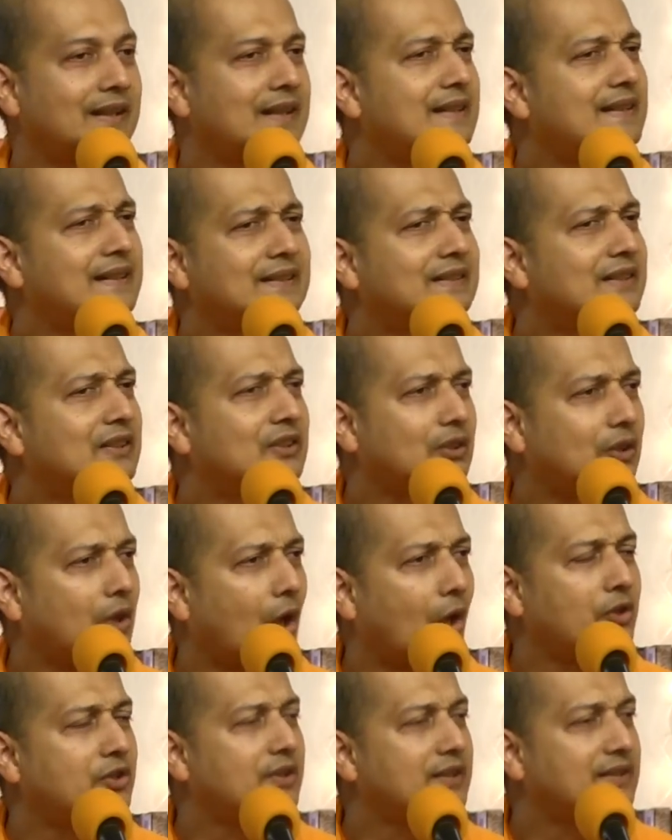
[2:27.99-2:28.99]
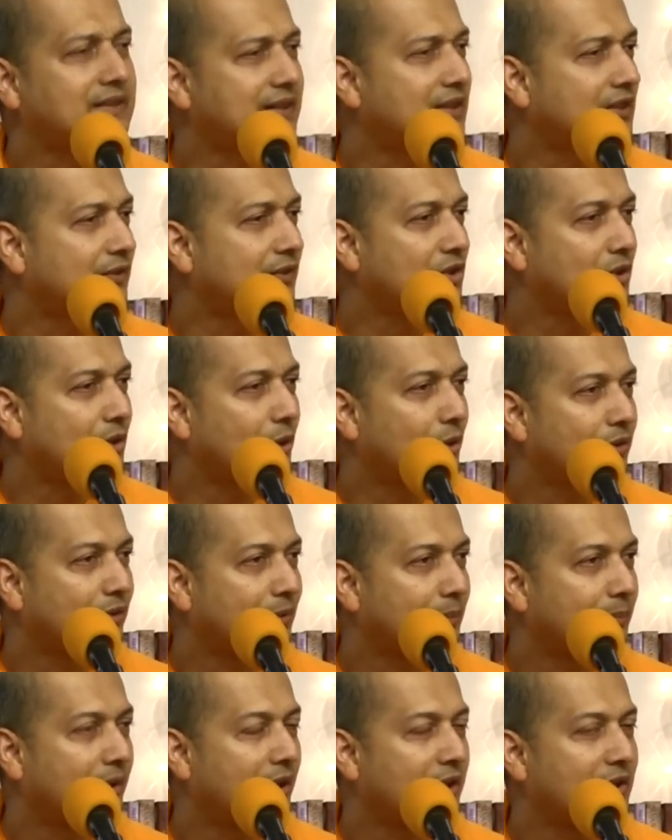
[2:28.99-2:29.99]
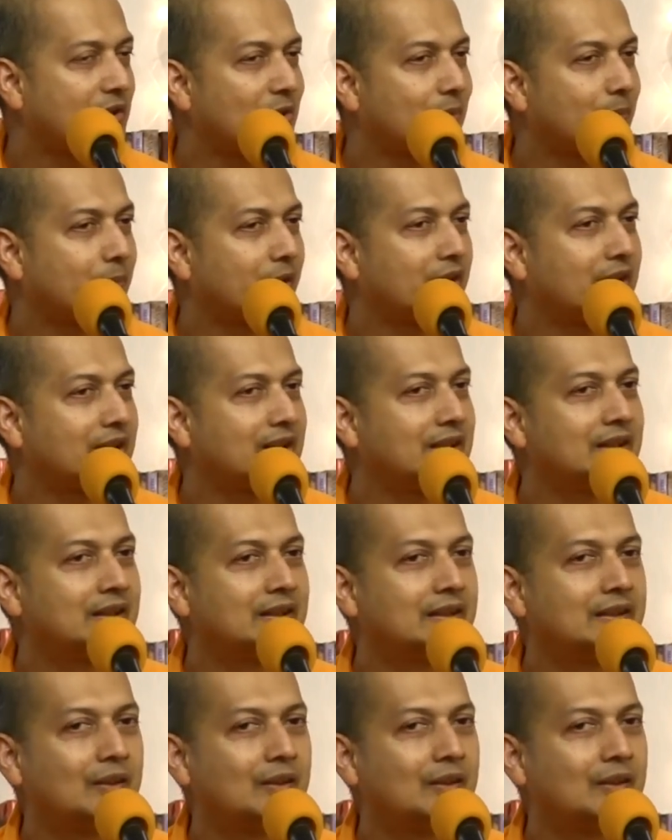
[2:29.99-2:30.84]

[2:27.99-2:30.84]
Is it this consciousness which goes from body to body?